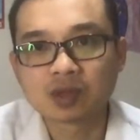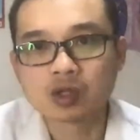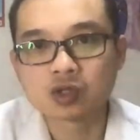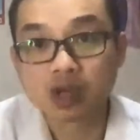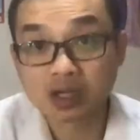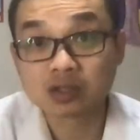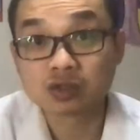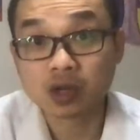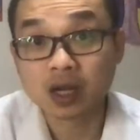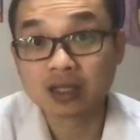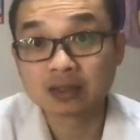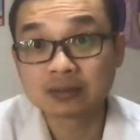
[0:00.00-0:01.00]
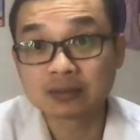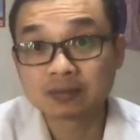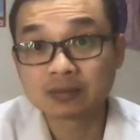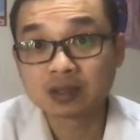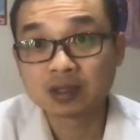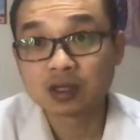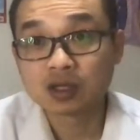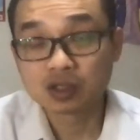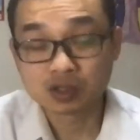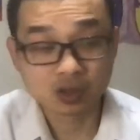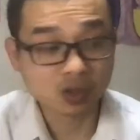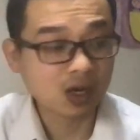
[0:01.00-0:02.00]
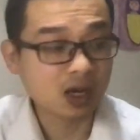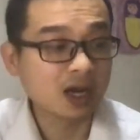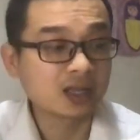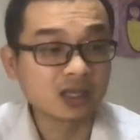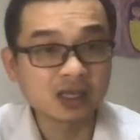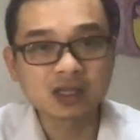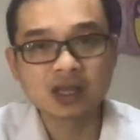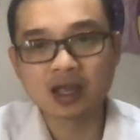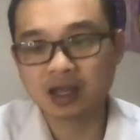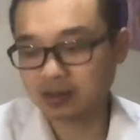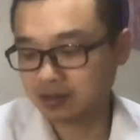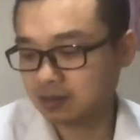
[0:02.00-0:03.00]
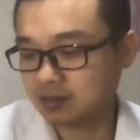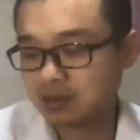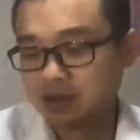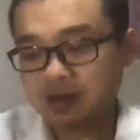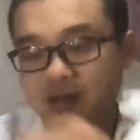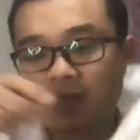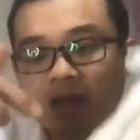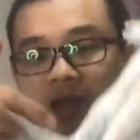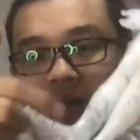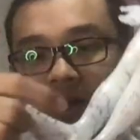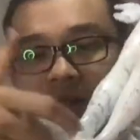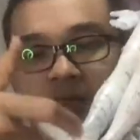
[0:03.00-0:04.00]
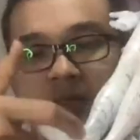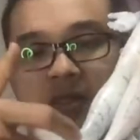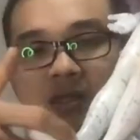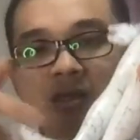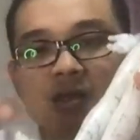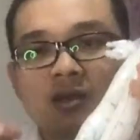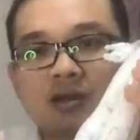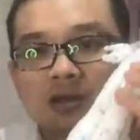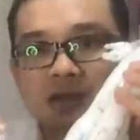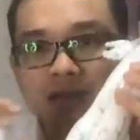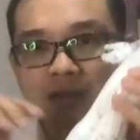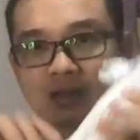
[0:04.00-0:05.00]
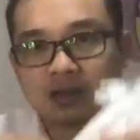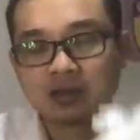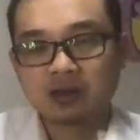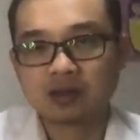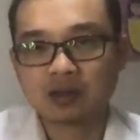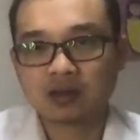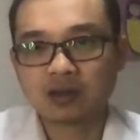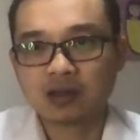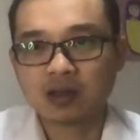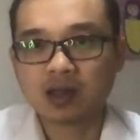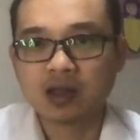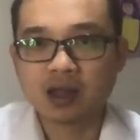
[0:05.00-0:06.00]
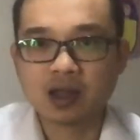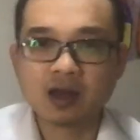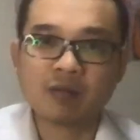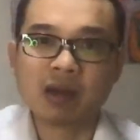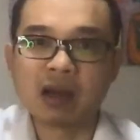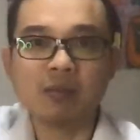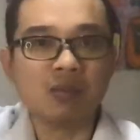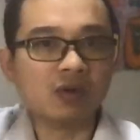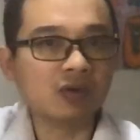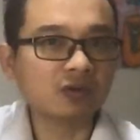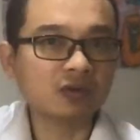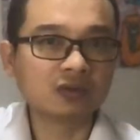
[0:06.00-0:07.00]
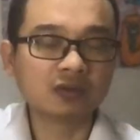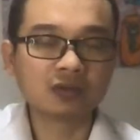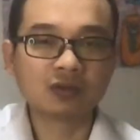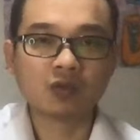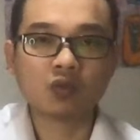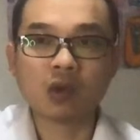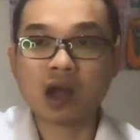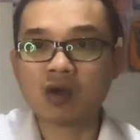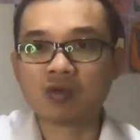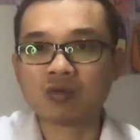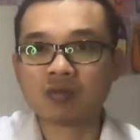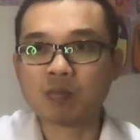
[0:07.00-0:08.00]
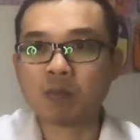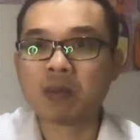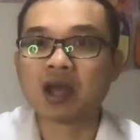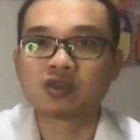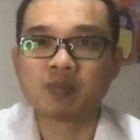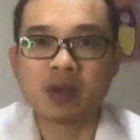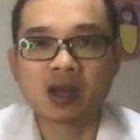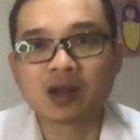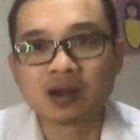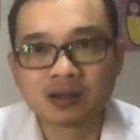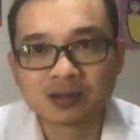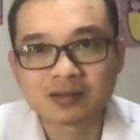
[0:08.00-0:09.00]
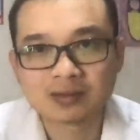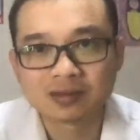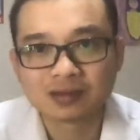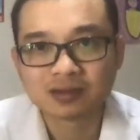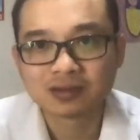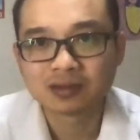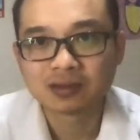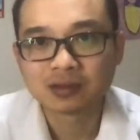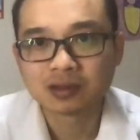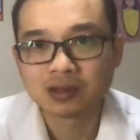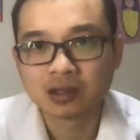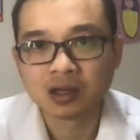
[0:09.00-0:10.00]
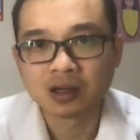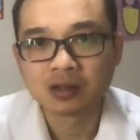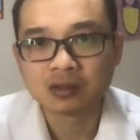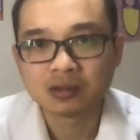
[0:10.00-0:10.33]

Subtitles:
She hasn't tried. So I did that, and I did here, and her mom moved. Wow, much better. Now,